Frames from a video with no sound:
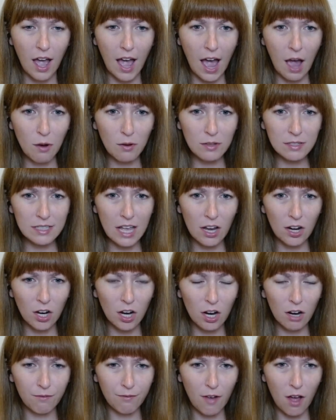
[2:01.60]
How is that
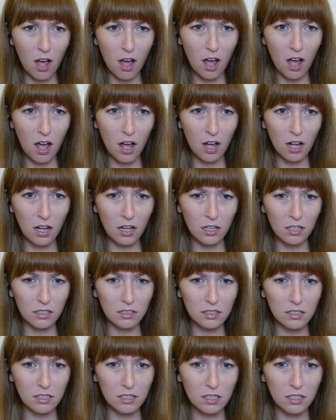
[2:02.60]
her
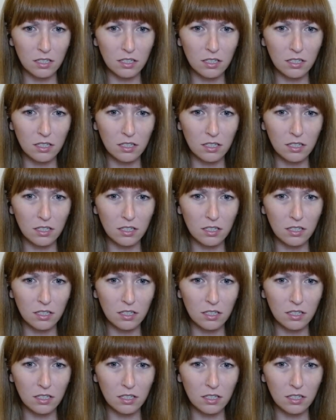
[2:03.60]
fault?